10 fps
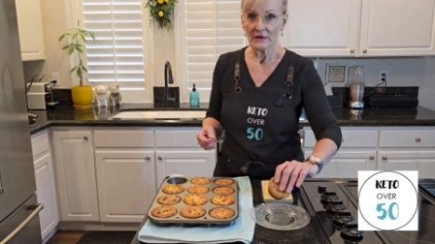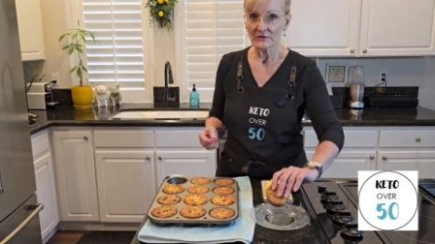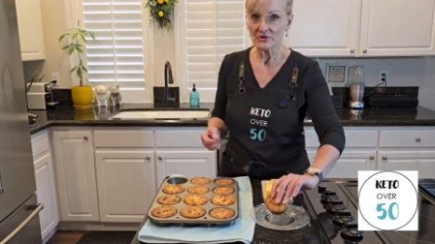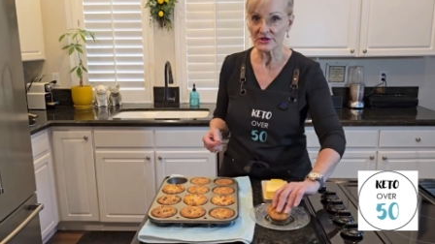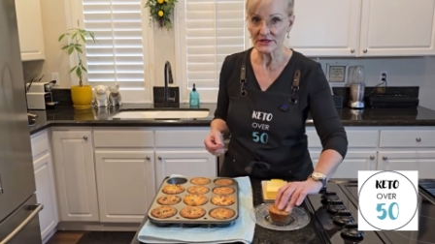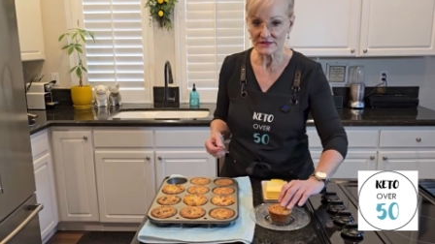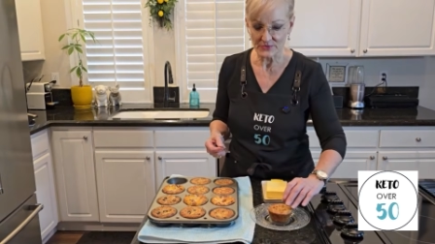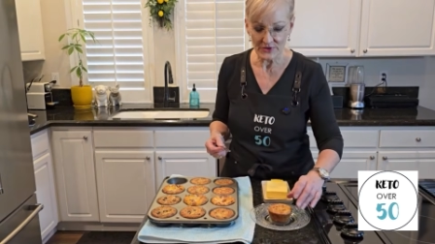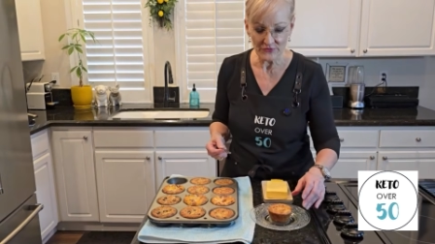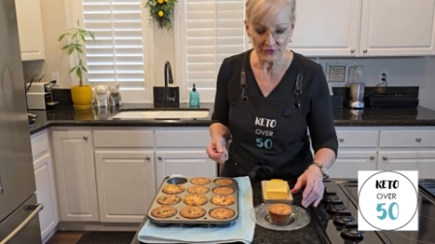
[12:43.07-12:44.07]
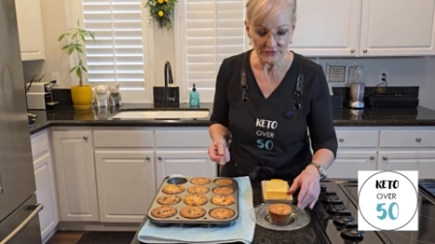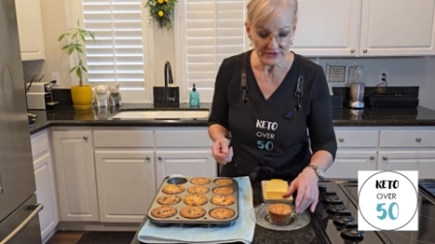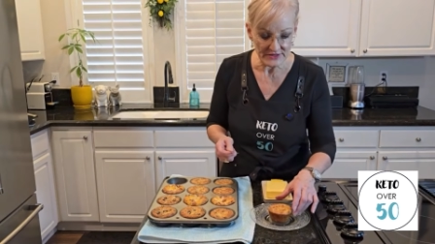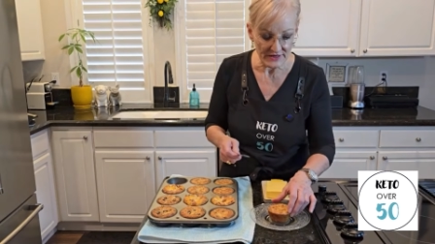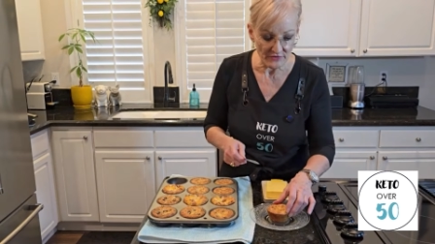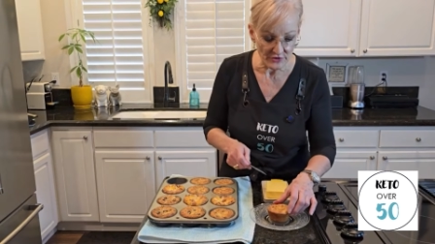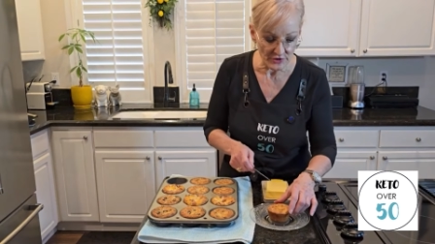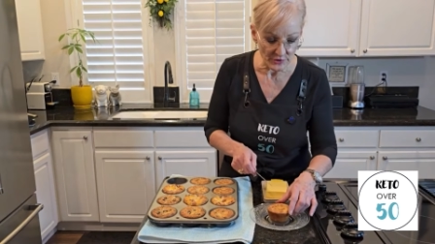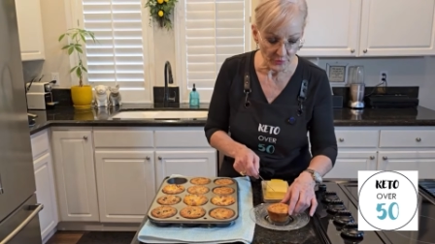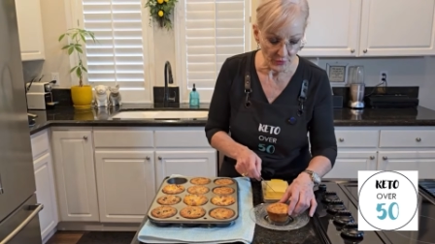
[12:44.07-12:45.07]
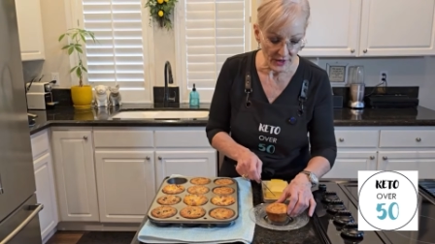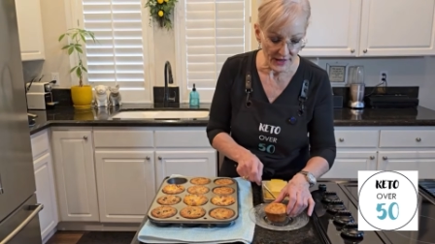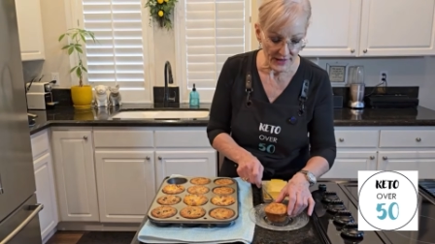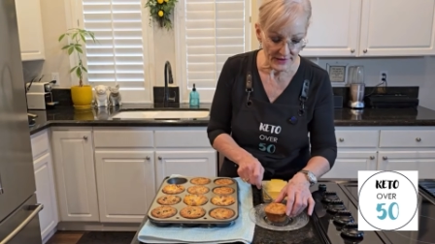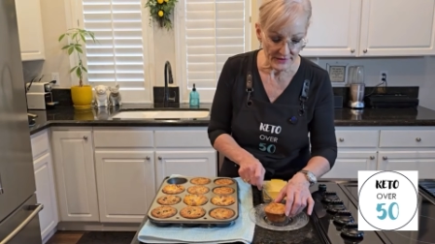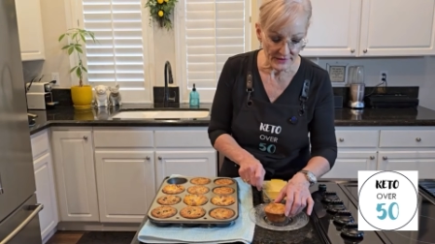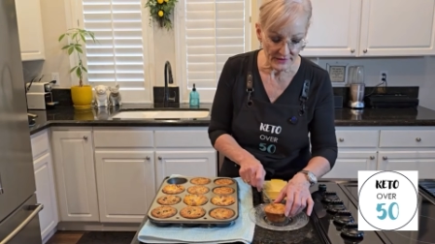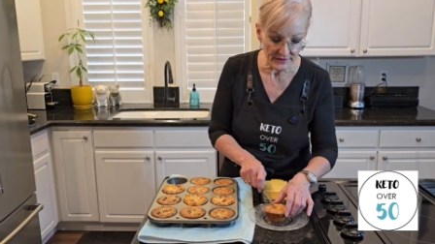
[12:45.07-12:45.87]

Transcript: Geez, what if we've discovered a new bread?